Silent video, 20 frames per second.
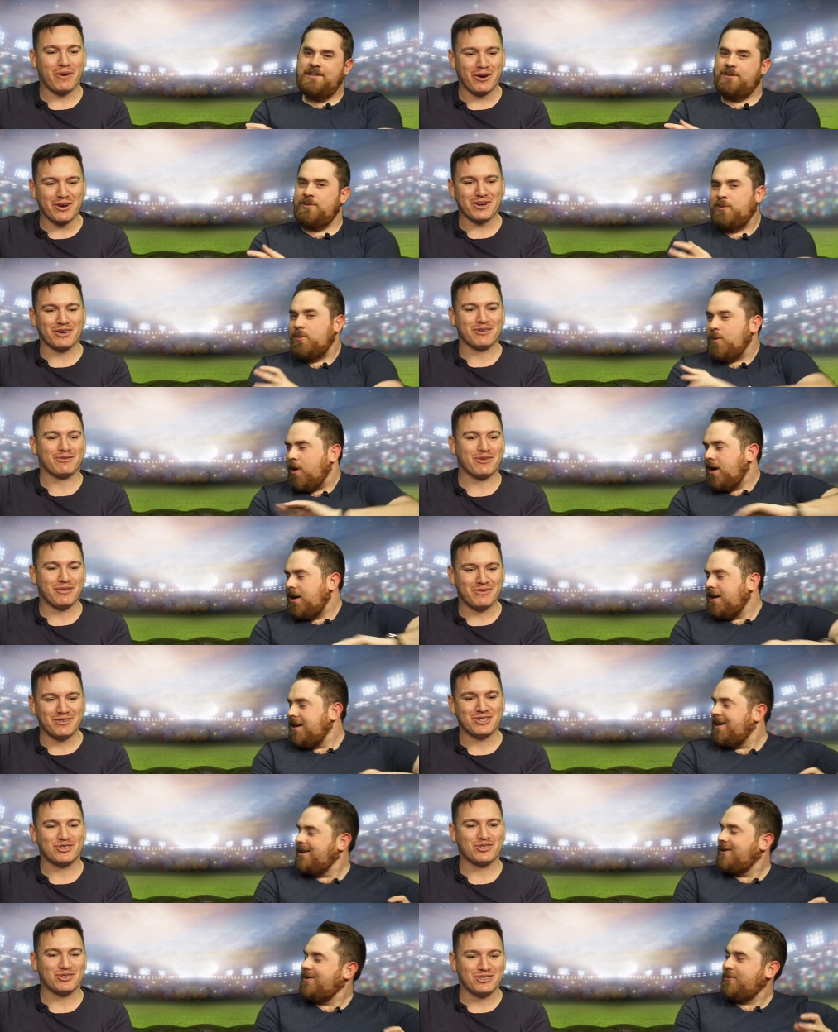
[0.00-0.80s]
Speaker 1: spoken to, from
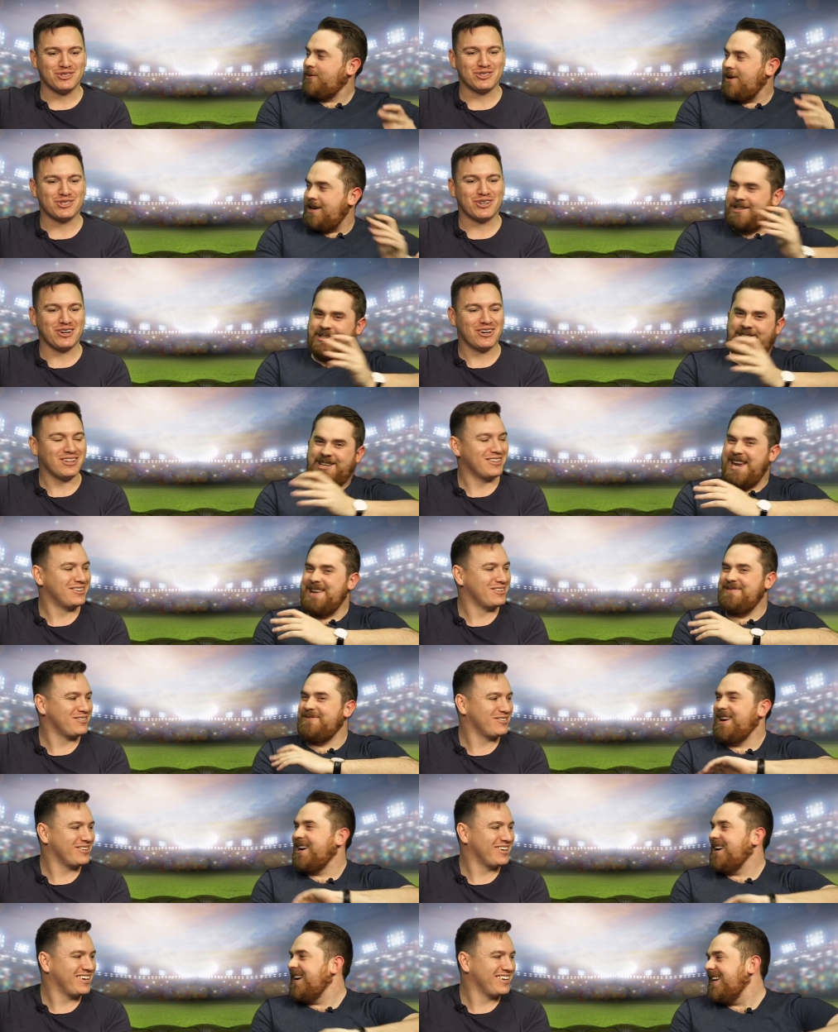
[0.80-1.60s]
a true. Where's Scotland?
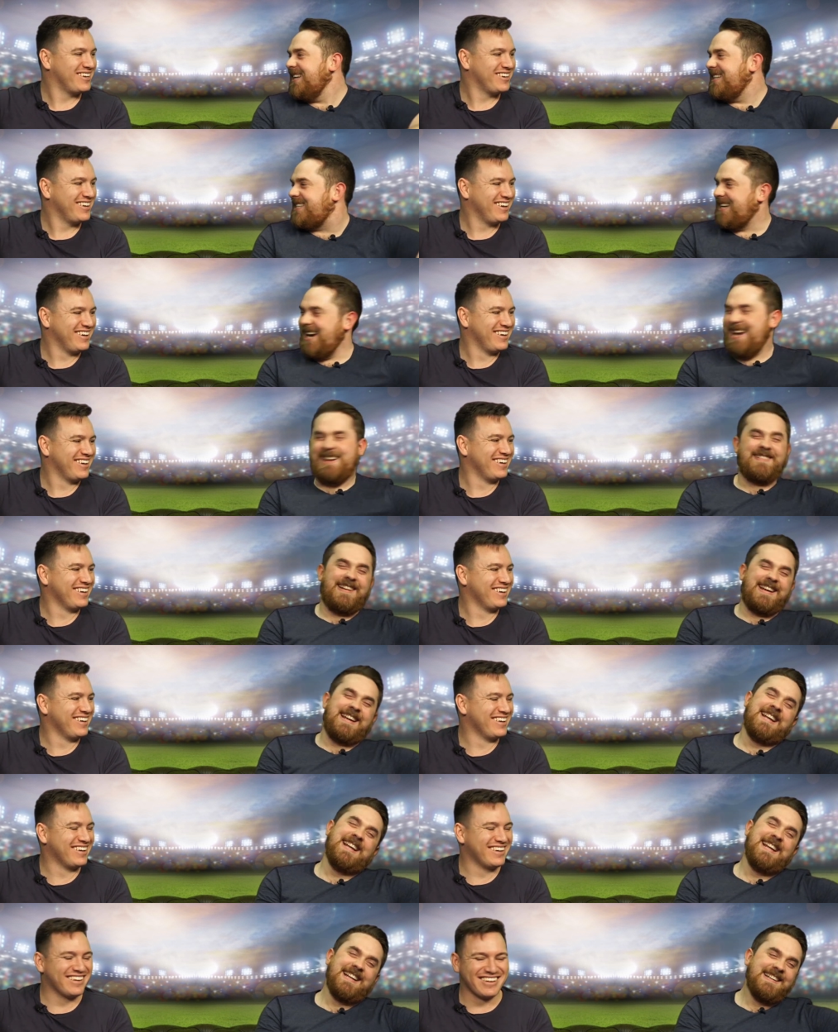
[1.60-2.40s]
Jamie? I need Jamie.
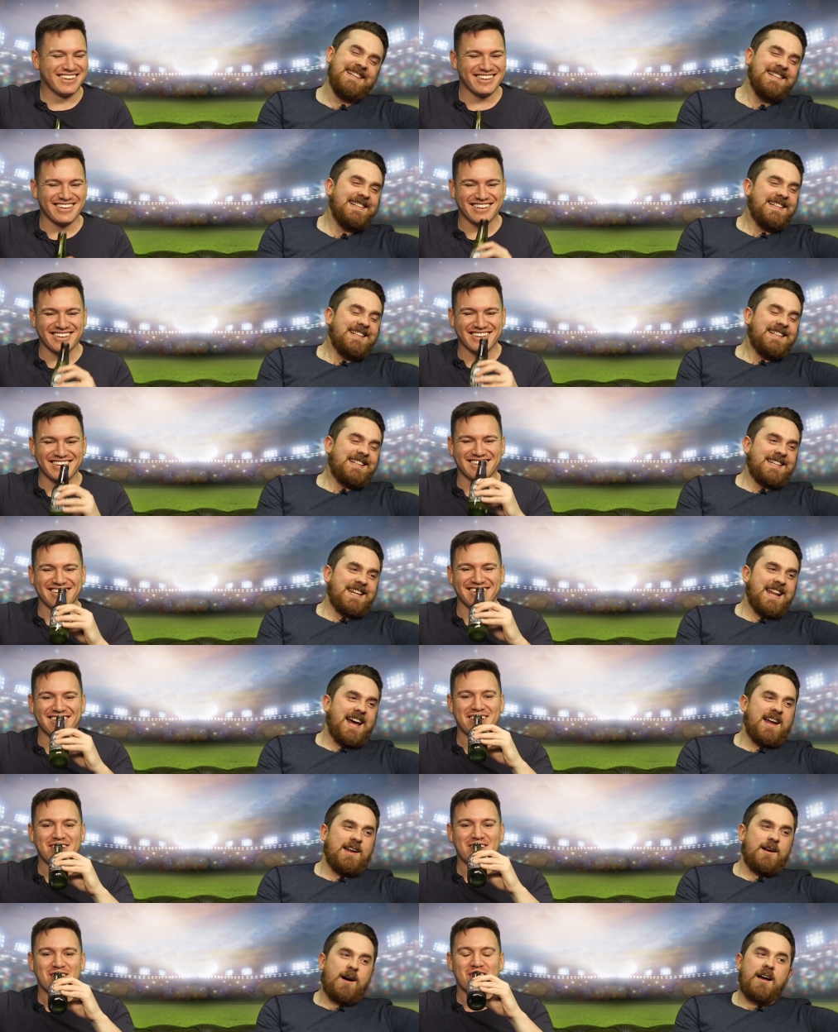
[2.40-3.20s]

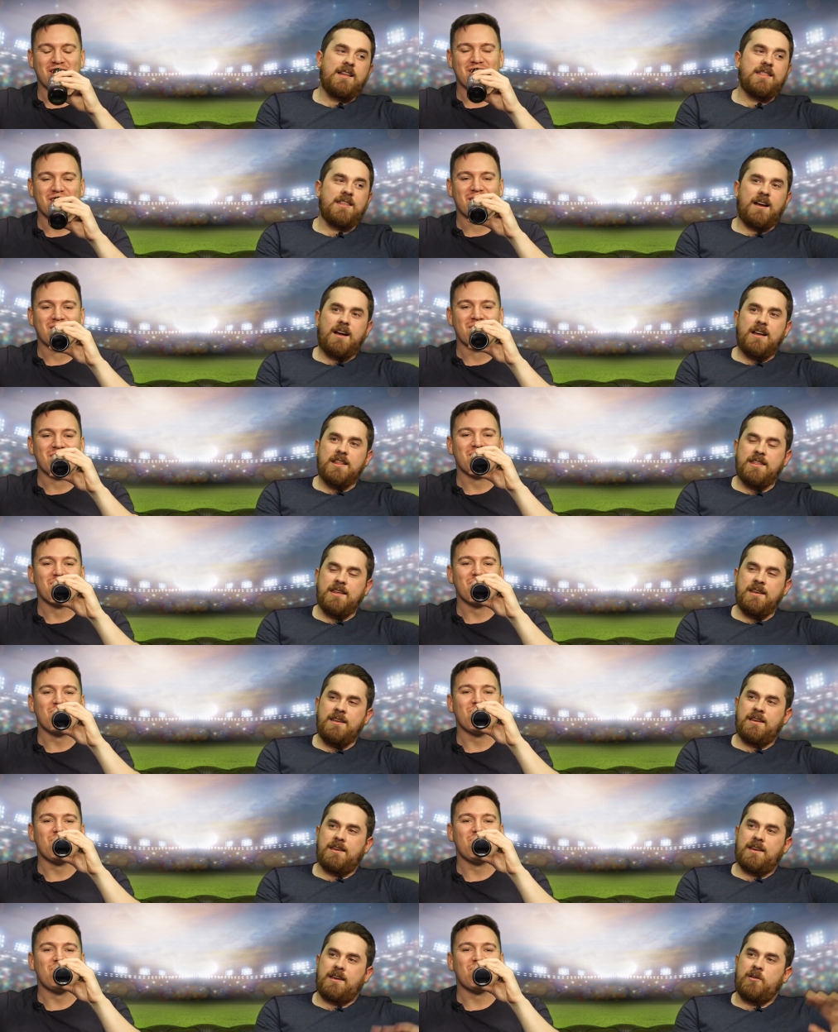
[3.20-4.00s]
No, I th I
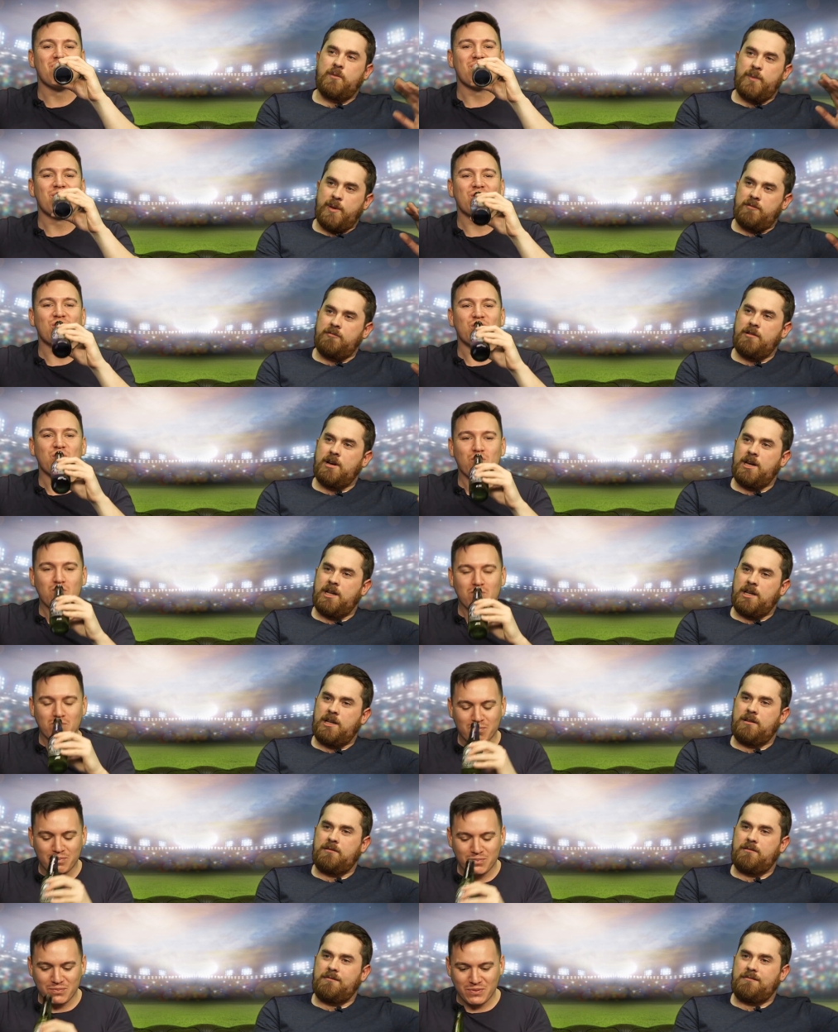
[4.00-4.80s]
think it would be
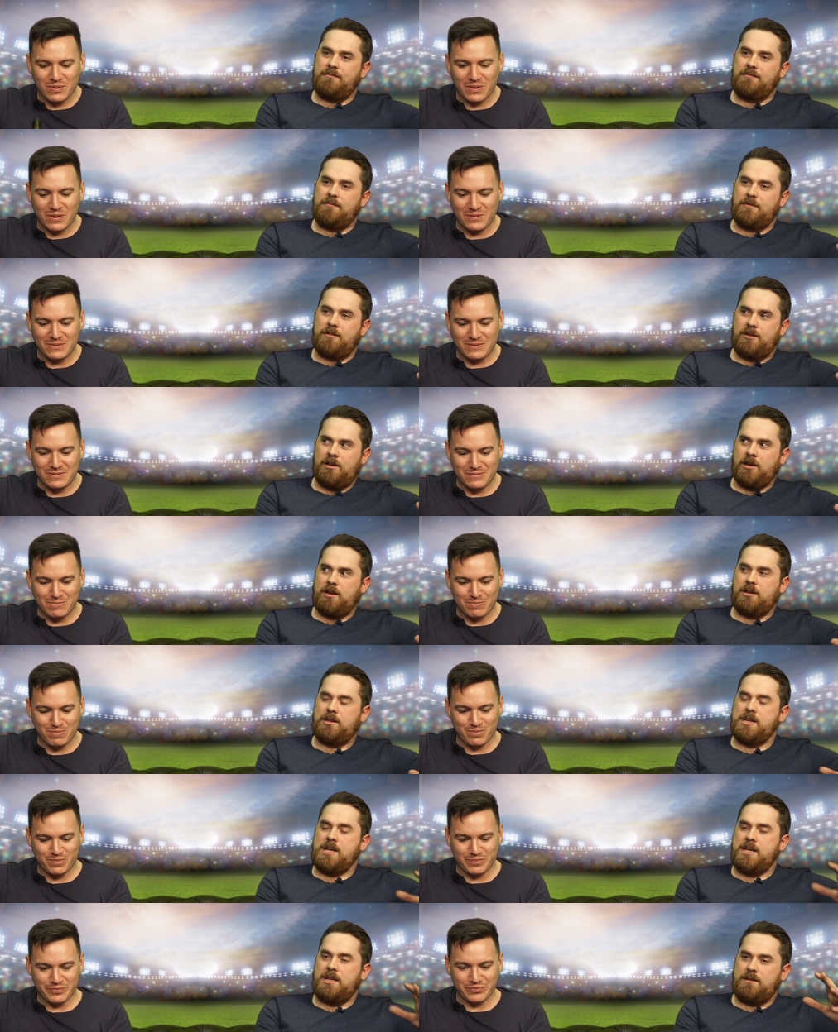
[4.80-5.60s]
really
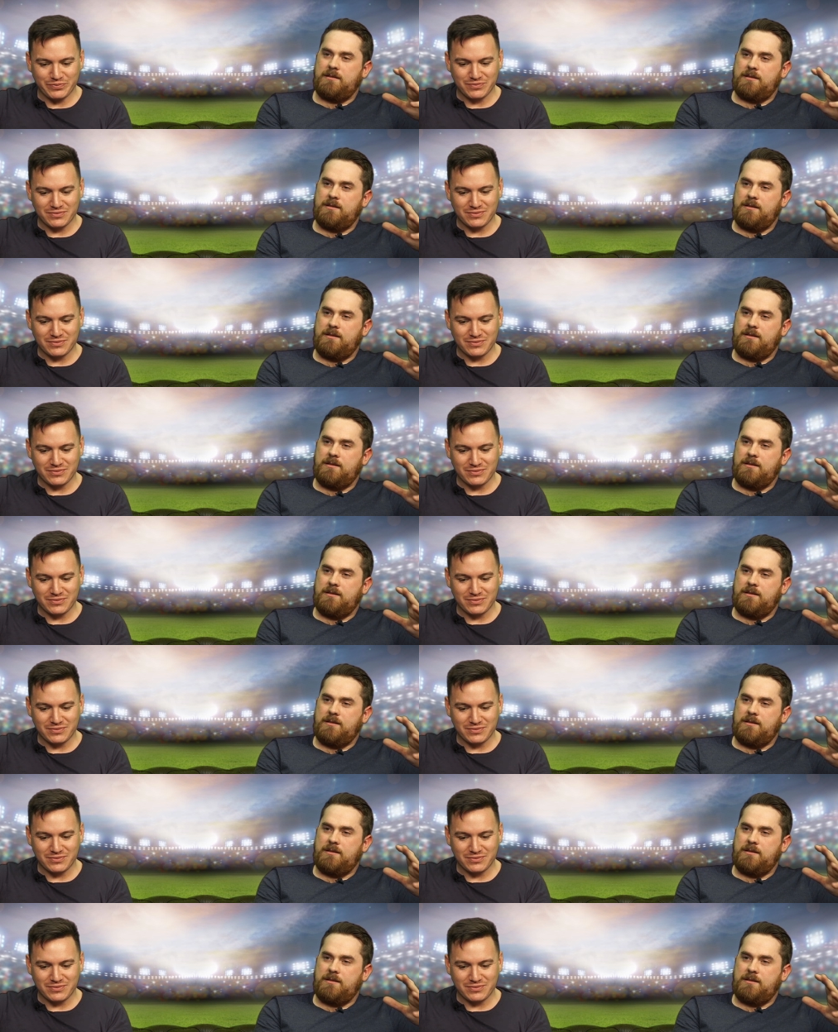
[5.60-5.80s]
good